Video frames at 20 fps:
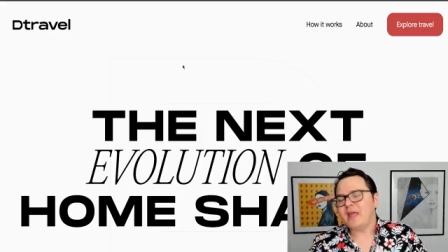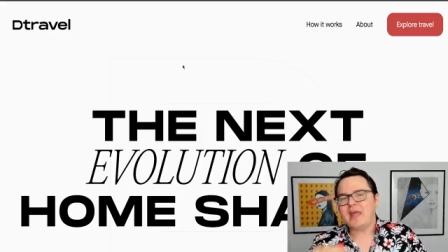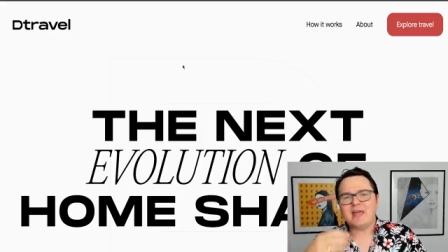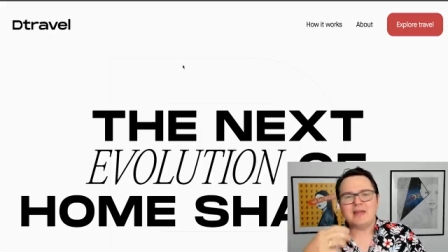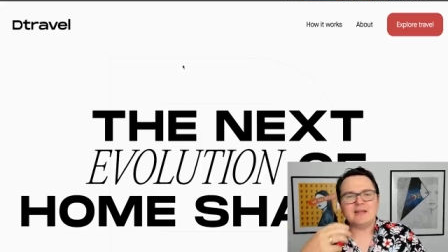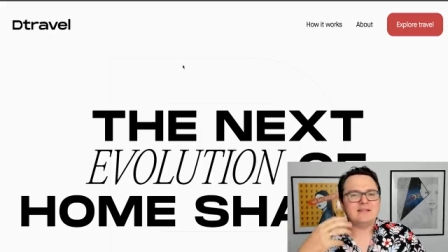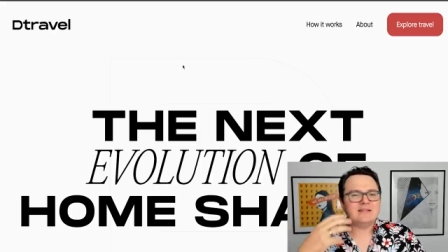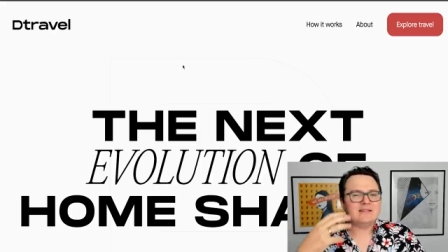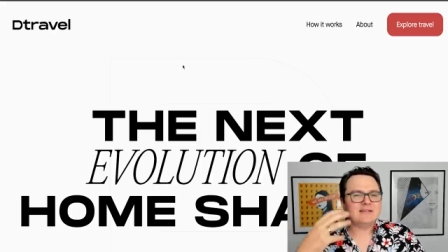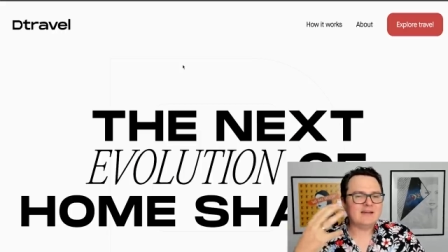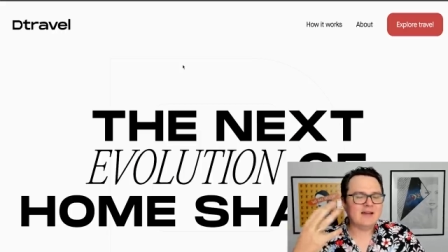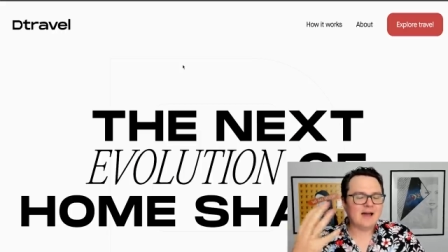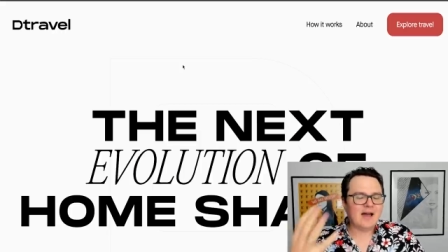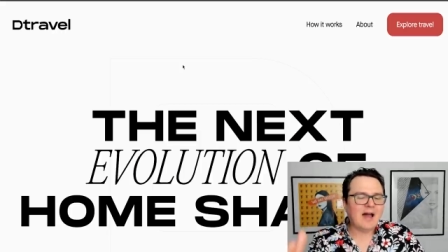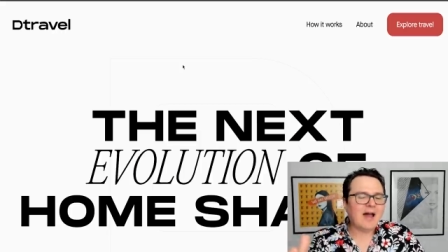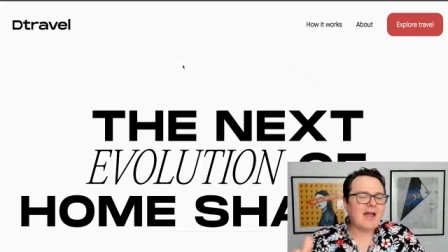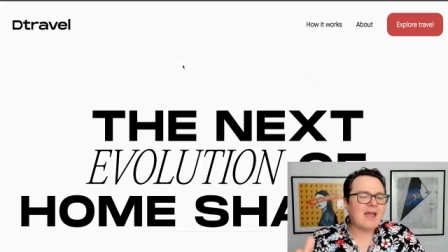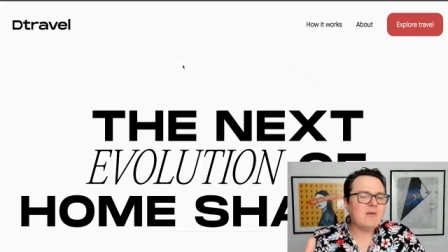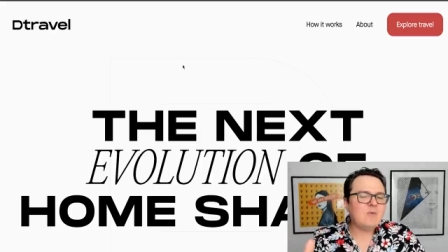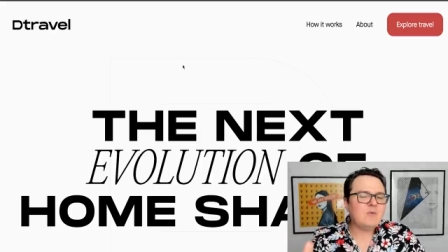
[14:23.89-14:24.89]
And
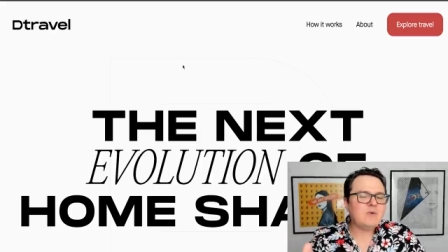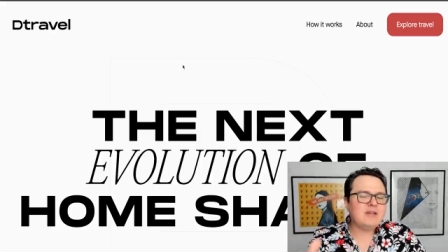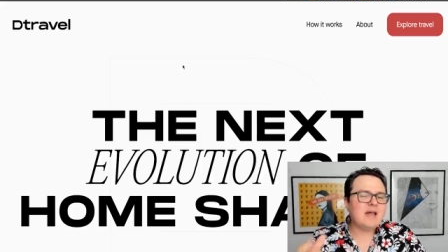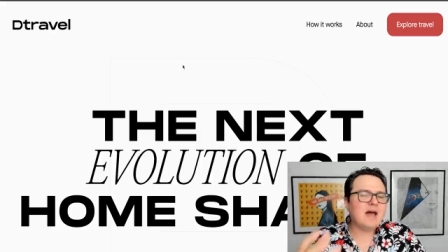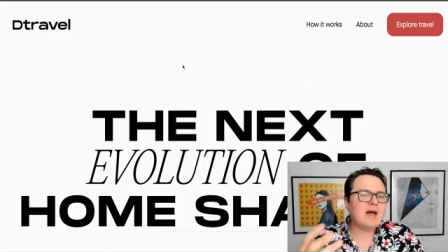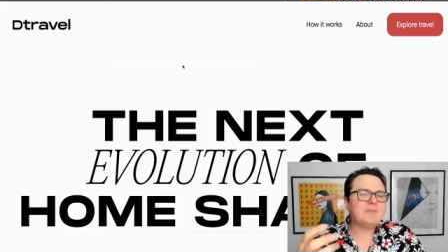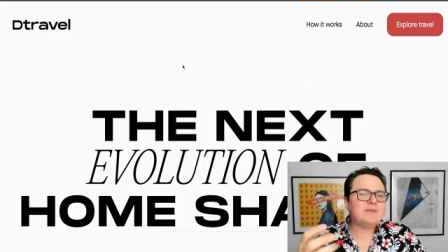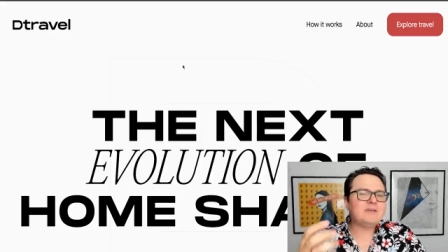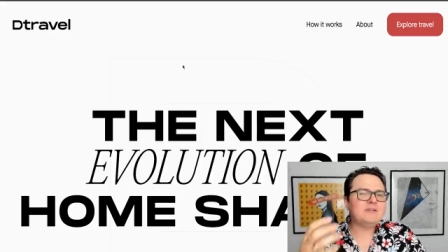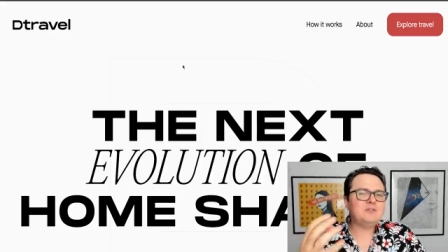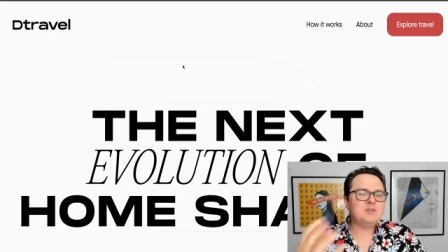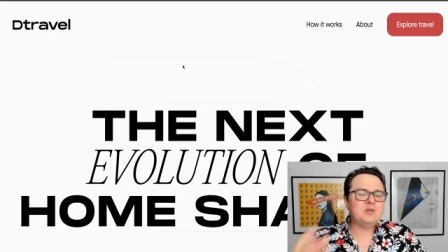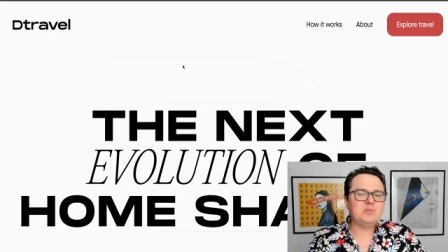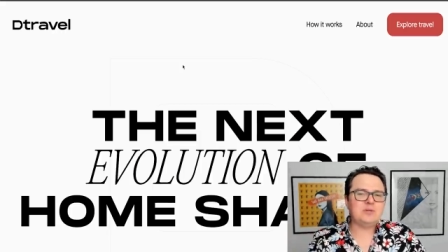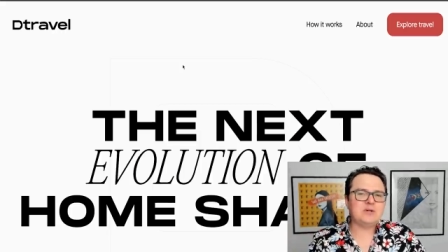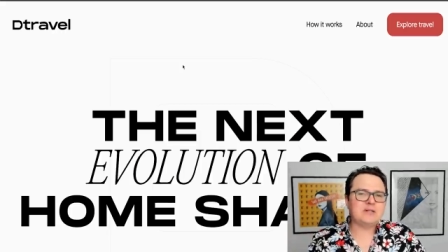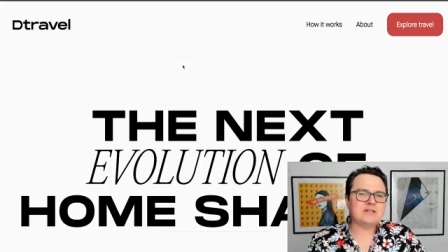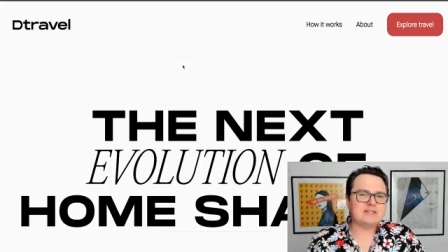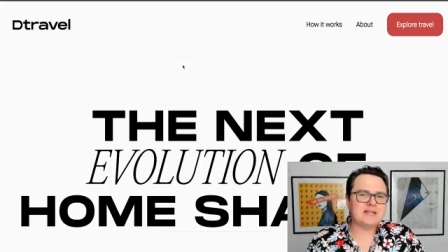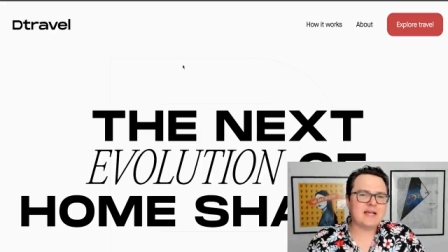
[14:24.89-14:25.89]
I would not be
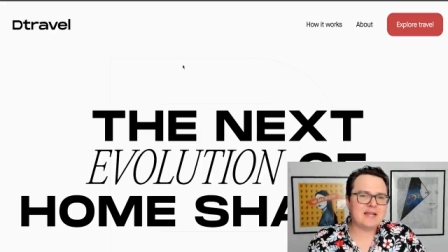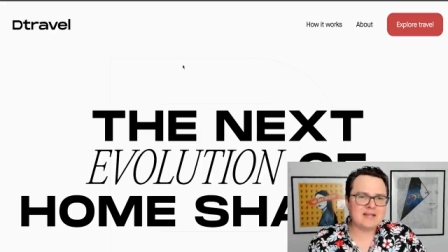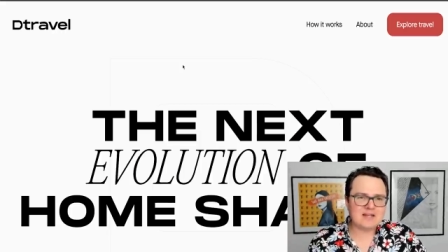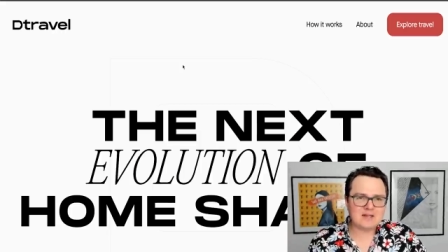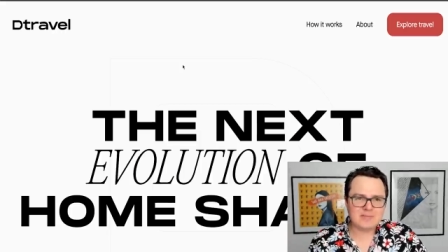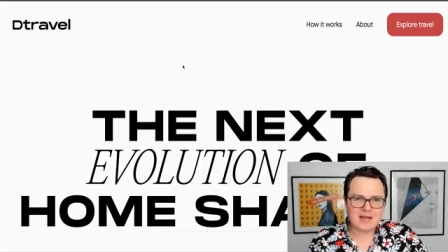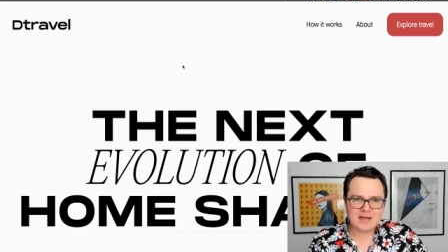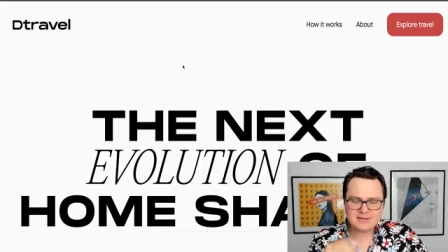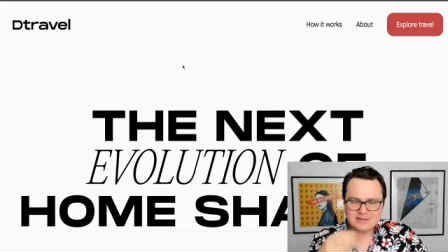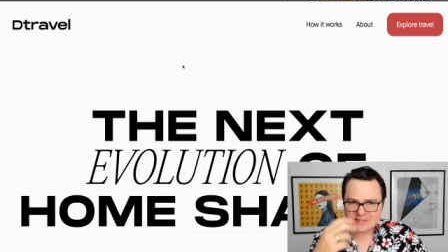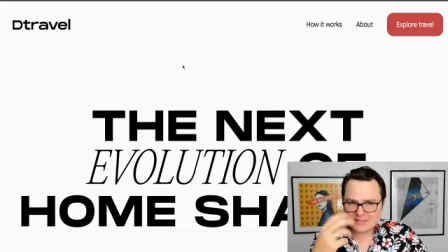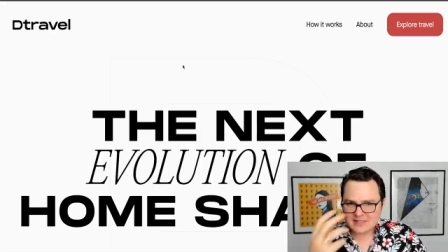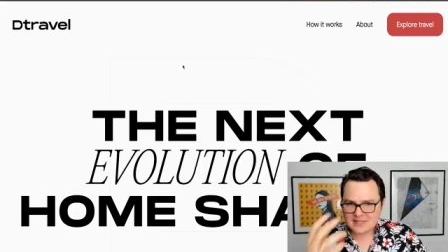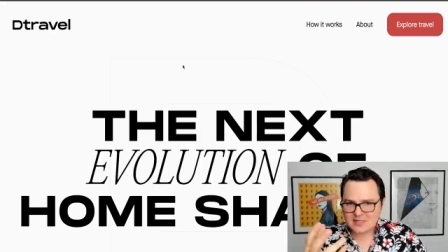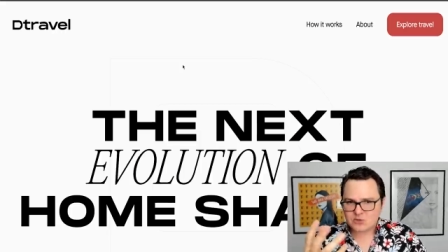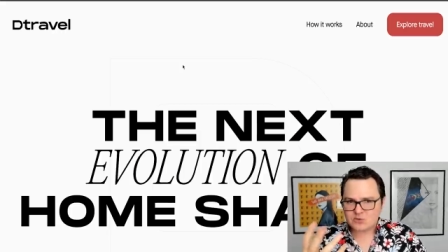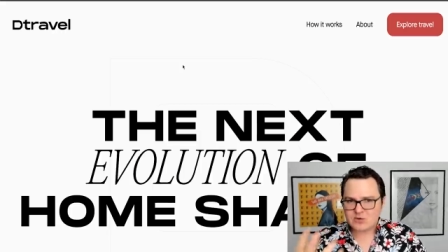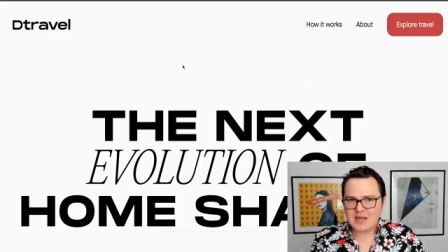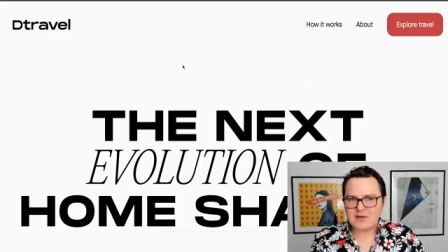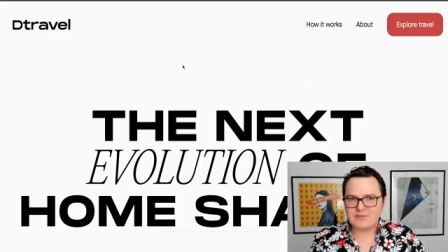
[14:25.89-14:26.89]
super excited about the
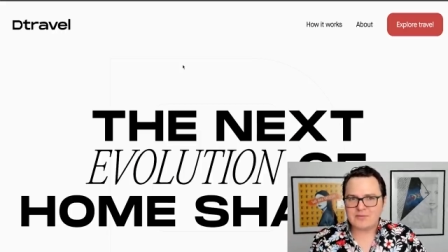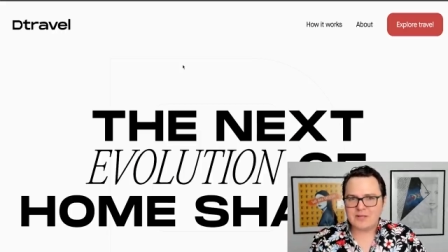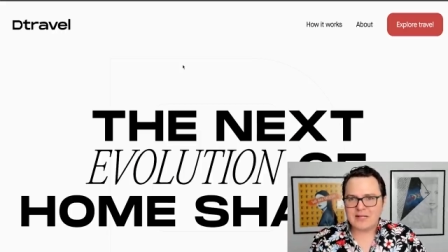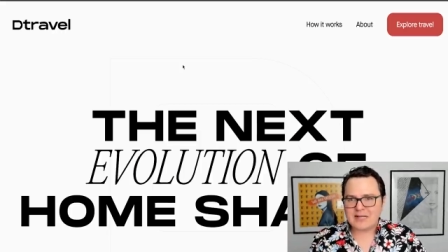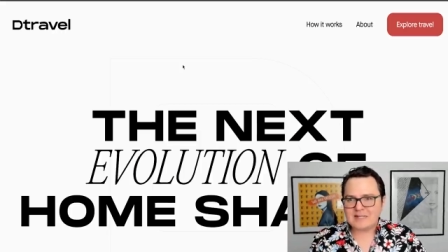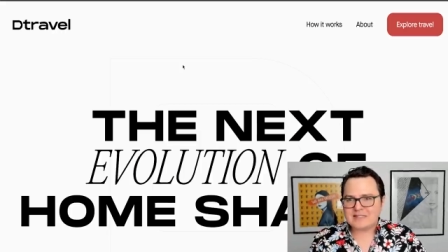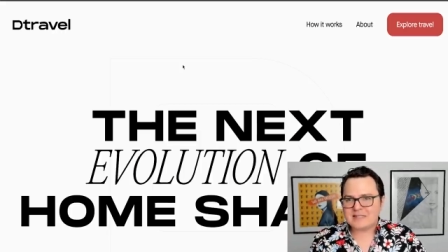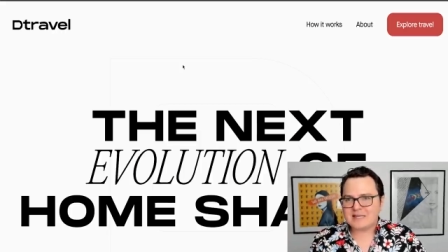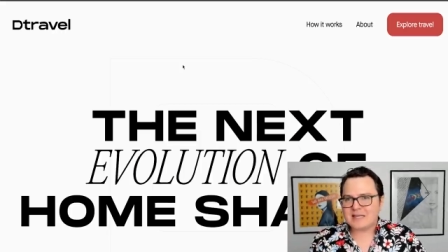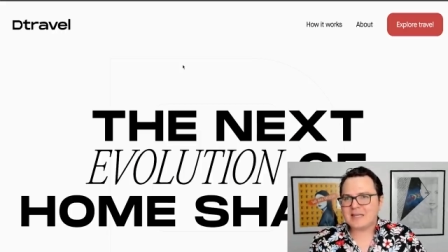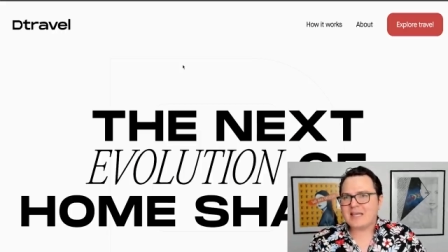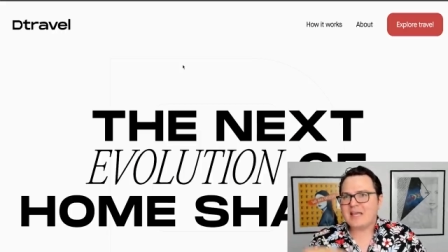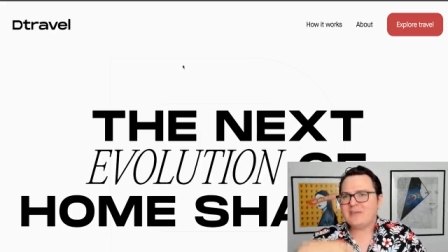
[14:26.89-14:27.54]
DTravel idea